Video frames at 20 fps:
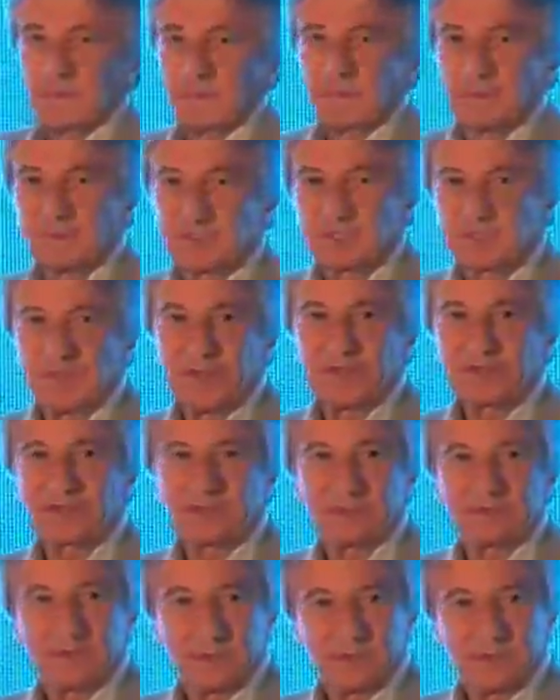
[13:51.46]
that are
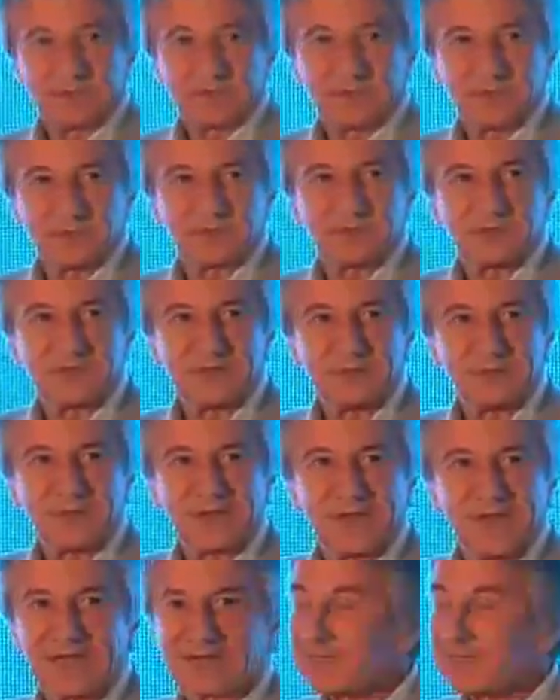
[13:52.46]
spent doing social
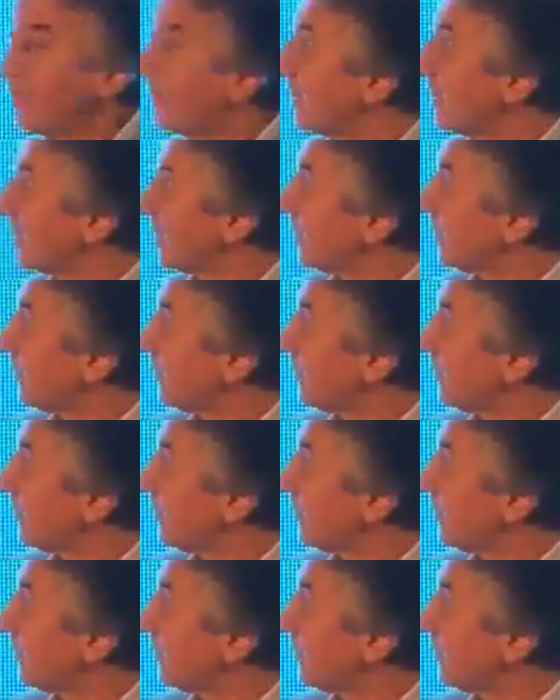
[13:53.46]
networking activities are